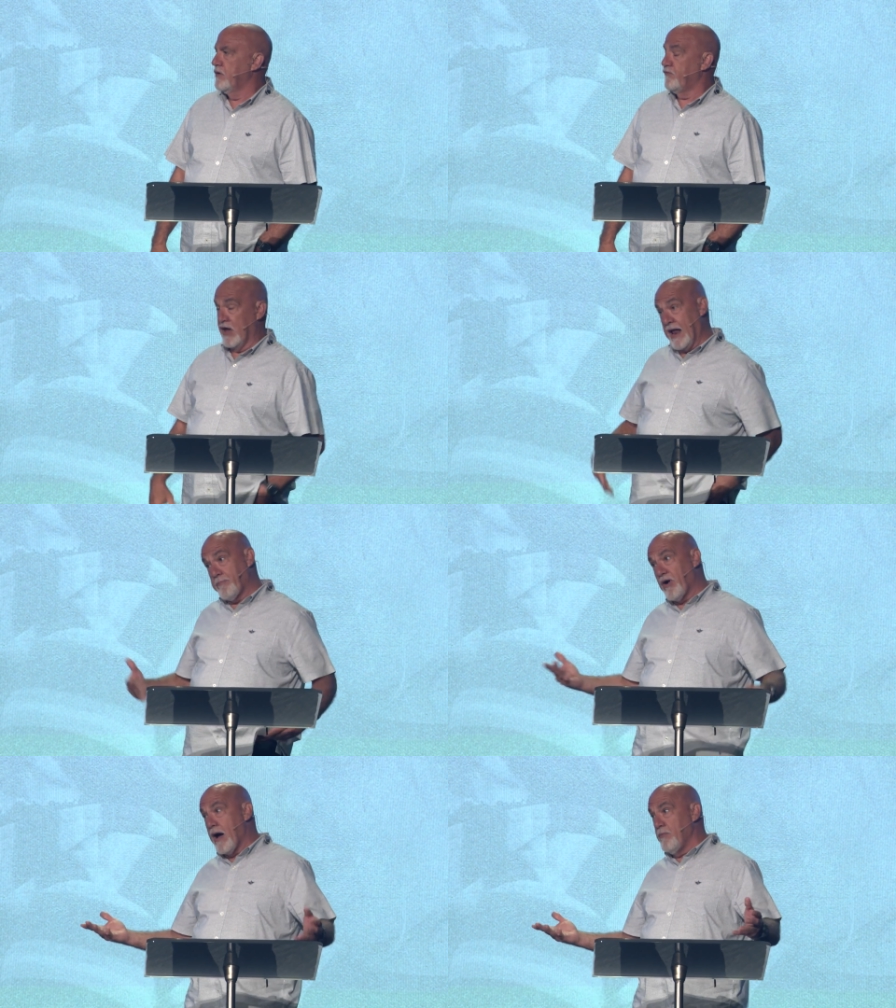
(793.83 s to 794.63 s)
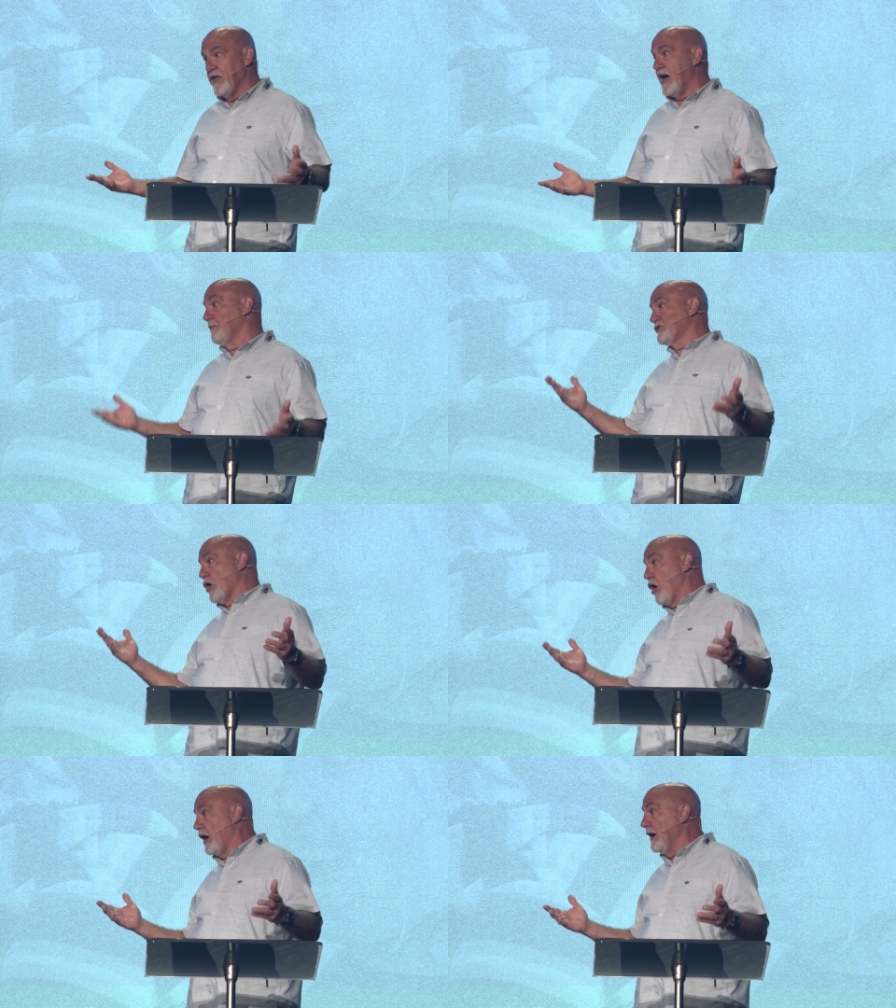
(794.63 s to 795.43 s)
If you had a problem with that, I'm
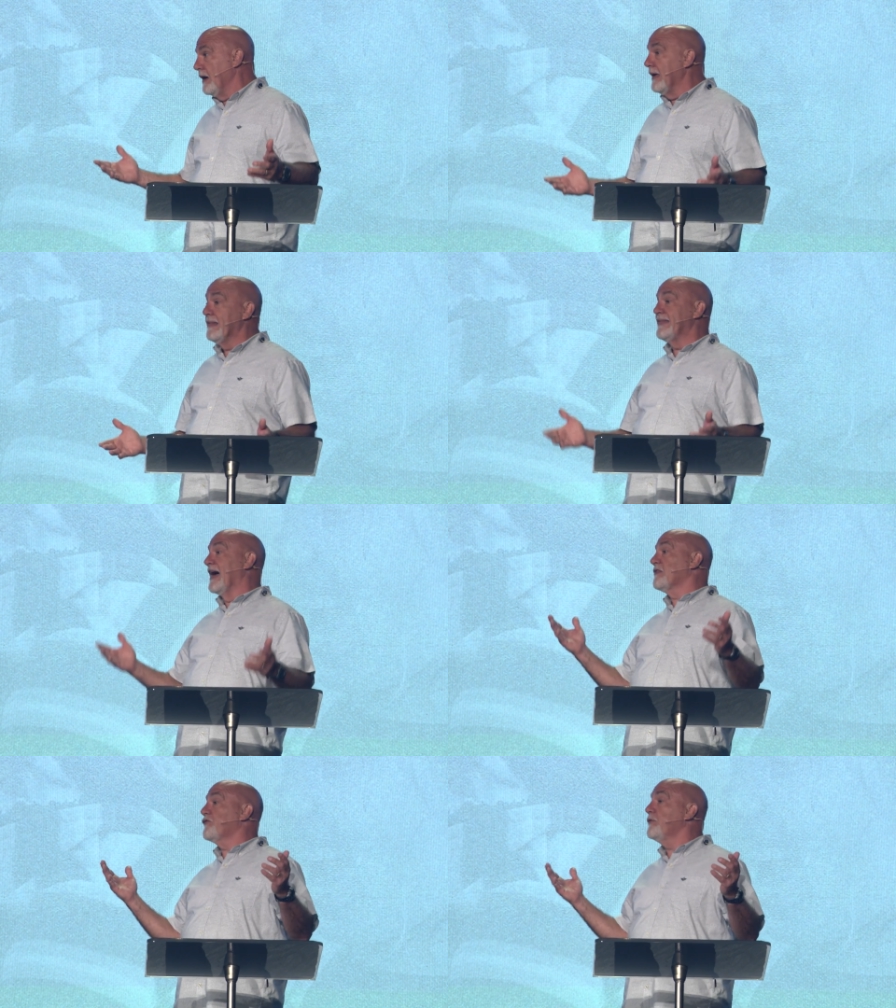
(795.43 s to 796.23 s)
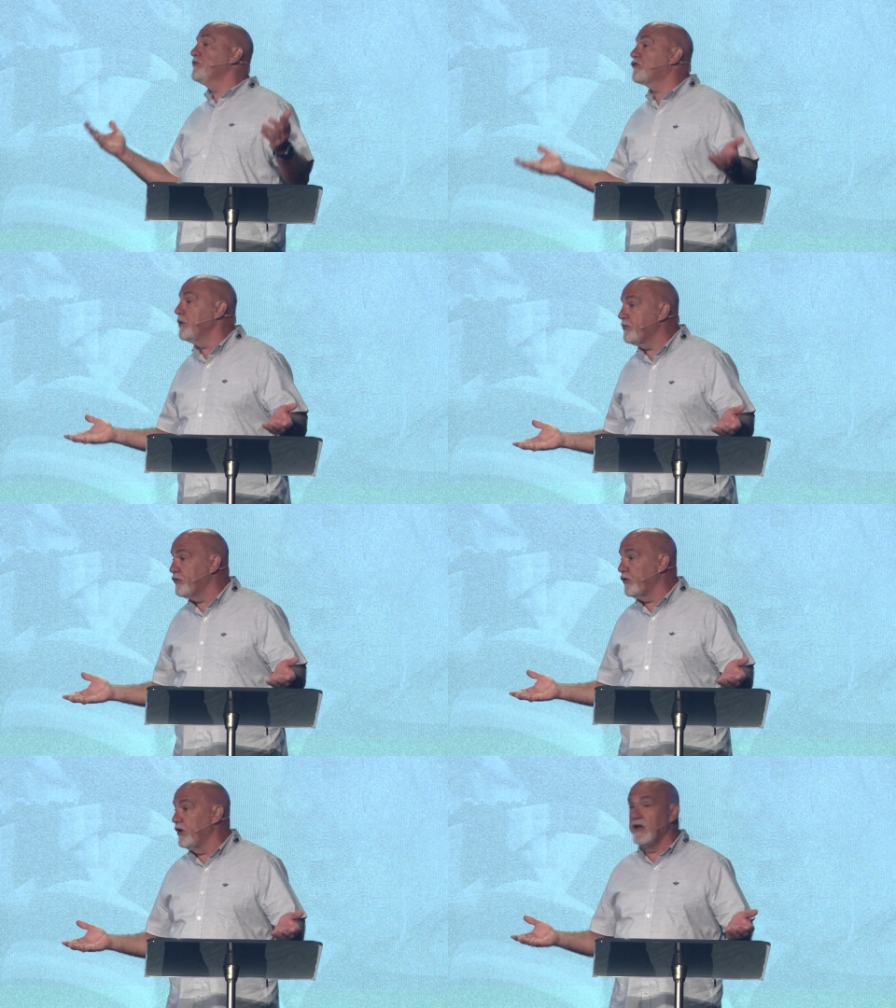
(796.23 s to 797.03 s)
sorry. That's from
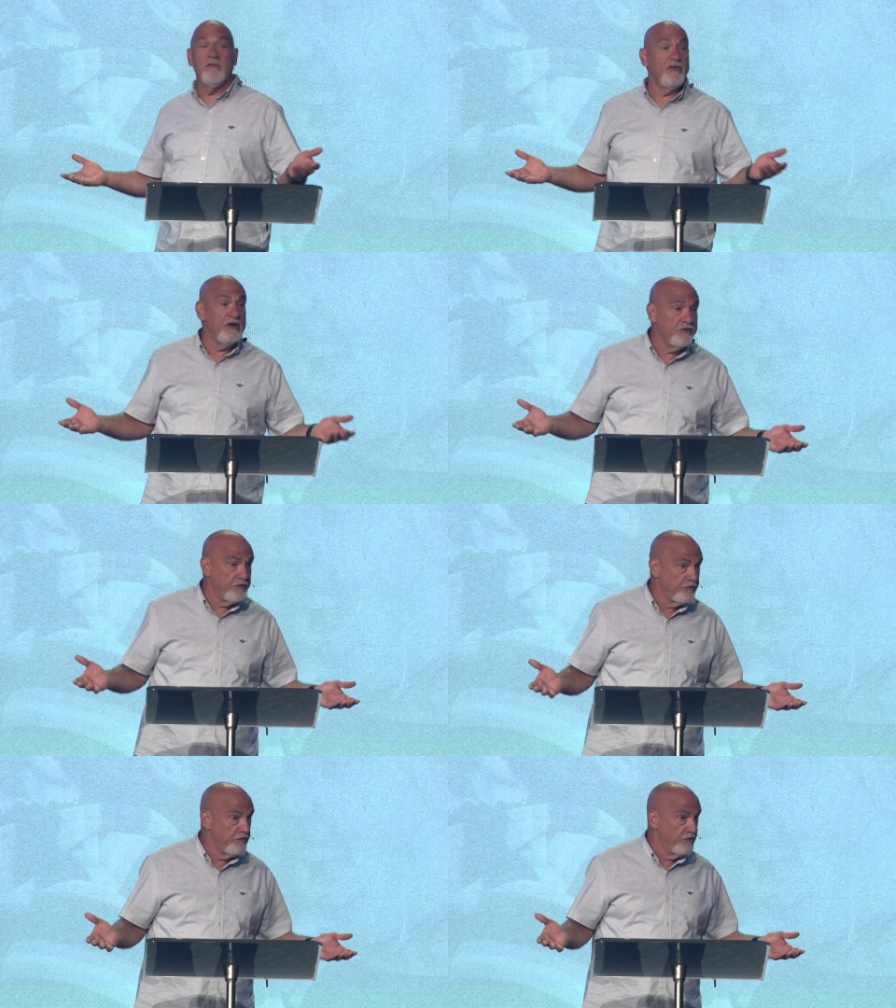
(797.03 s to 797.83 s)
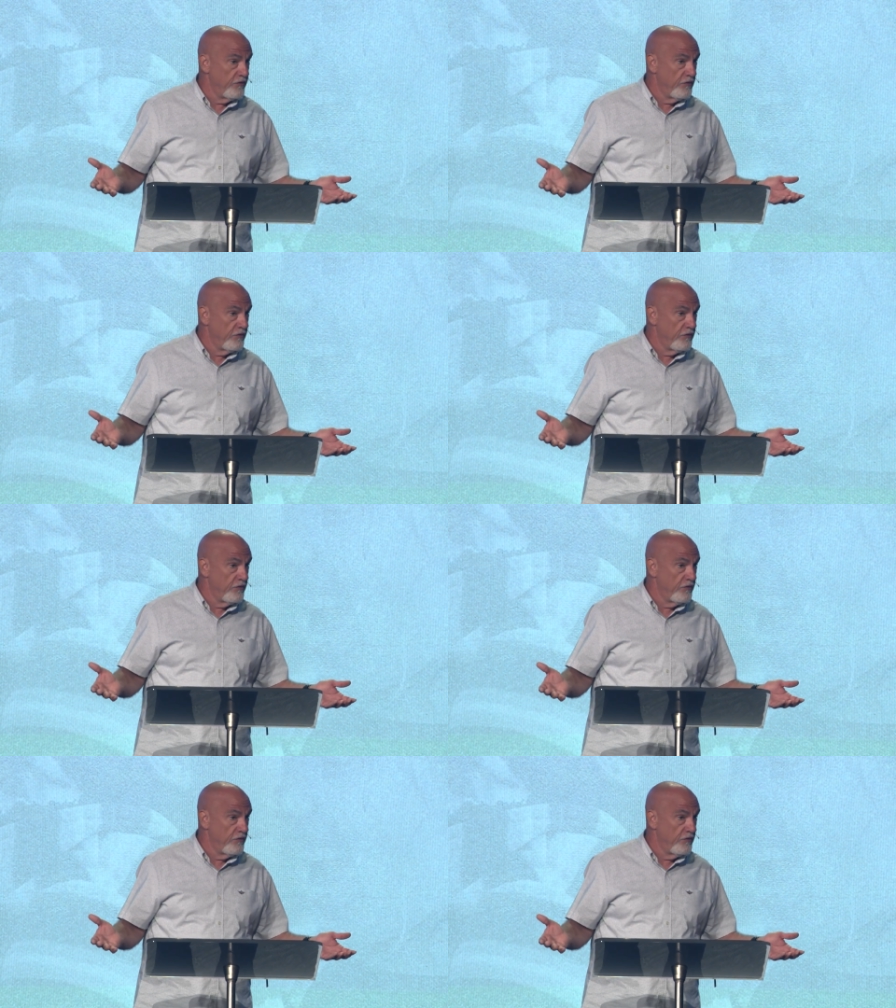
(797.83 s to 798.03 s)
Scripture in Ephesians.